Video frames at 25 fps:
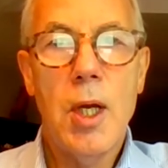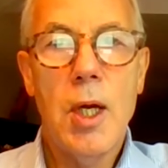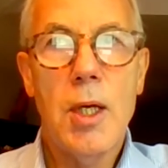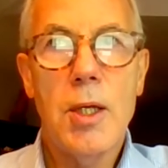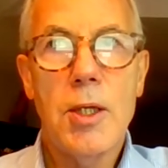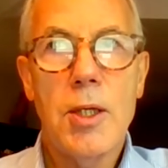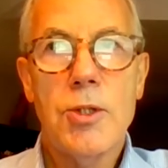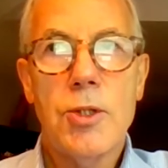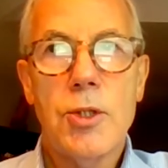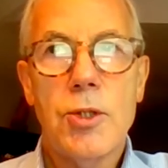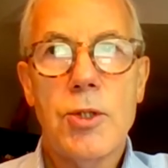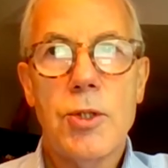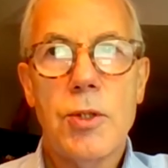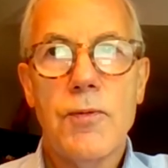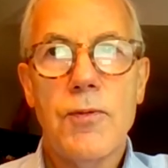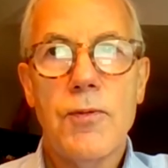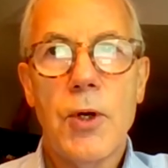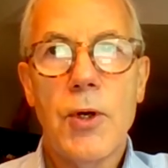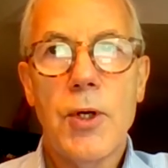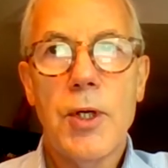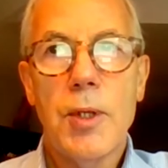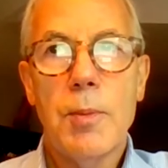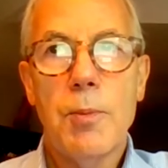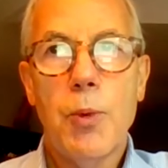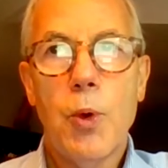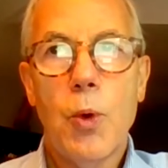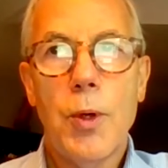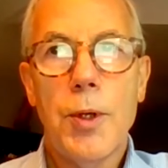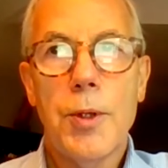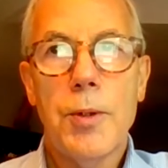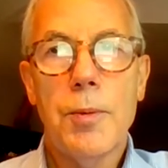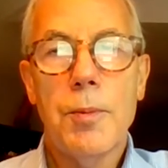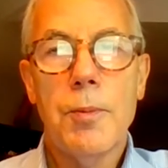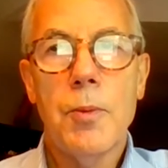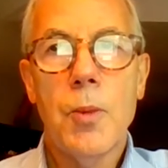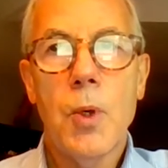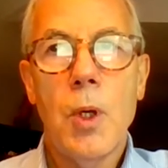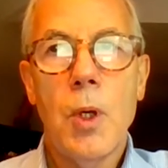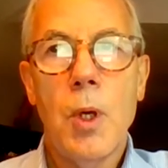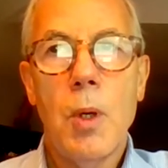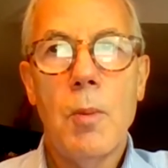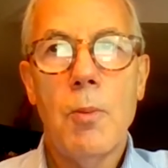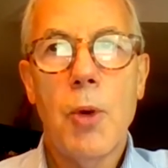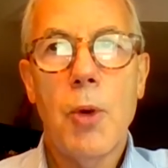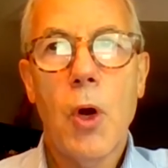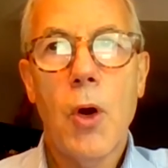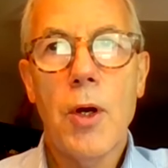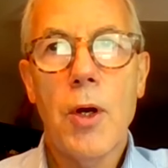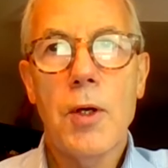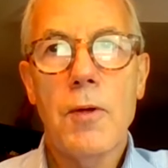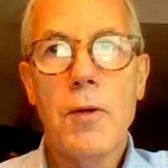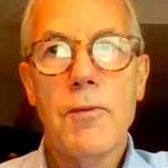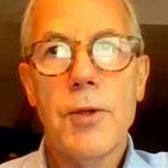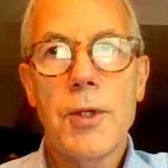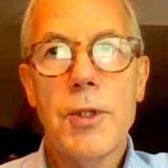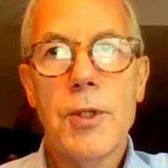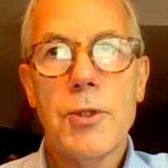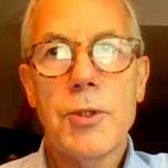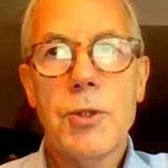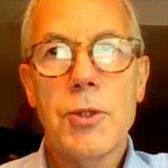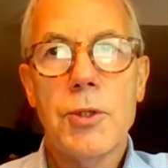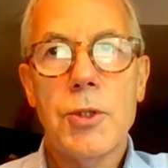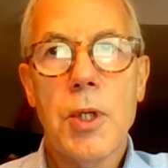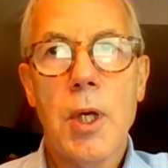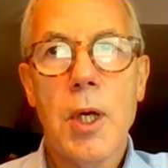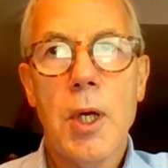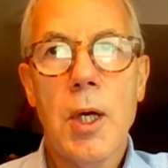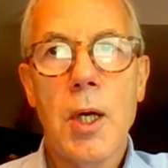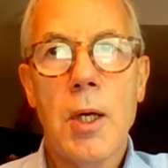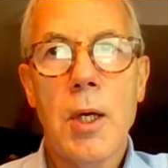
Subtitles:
And this is a very important part of this,